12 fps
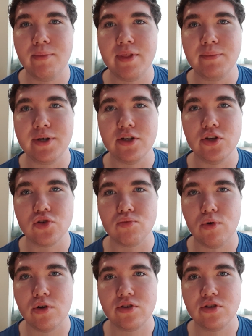and then we can
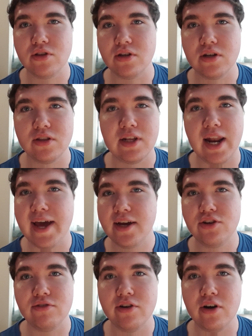just watch the lecture,